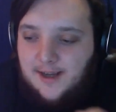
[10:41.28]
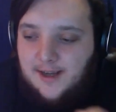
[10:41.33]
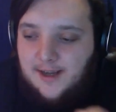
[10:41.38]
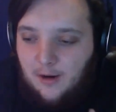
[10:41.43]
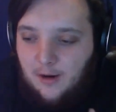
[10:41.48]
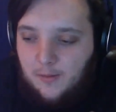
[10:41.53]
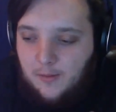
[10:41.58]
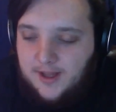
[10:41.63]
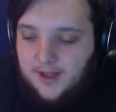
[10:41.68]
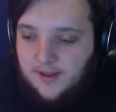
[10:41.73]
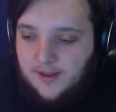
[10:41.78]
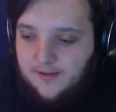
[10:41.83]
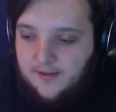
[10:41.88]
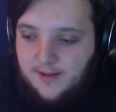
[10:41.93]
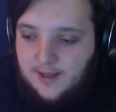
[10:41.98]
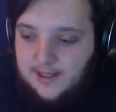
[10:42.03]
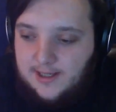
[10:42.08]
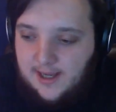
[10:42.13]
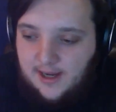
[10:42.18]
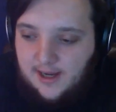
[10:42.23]
demo, but then the
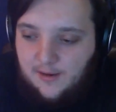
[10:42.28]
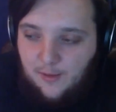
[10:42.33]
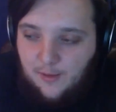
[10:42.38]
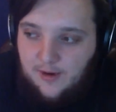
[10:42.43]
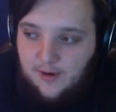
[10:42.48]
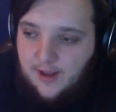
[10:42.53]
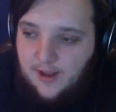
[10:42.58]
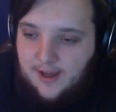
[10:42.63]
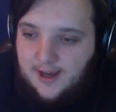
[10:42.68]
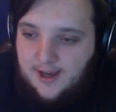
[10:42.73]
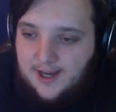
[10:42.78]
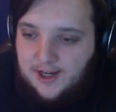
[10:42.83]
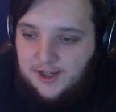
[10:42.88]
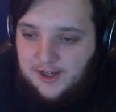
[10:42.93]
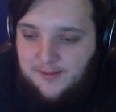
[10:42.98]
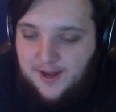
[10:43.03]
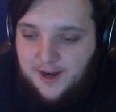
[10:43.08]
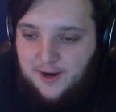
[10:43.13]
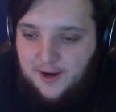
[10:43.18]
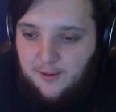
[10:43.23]
second one like actually
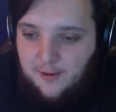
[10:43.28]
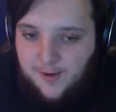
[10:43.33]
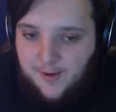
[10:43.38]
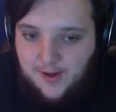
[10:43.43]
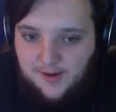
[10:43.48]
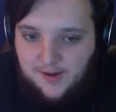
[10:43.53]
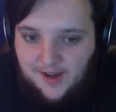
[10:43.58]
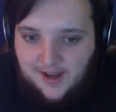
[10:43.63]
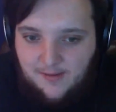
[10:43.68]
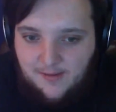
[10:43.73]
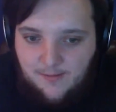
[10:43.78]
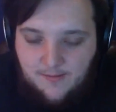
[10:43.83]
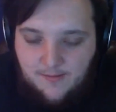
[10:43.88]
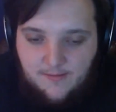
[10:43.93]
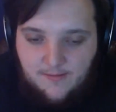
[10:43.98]
made it a real game.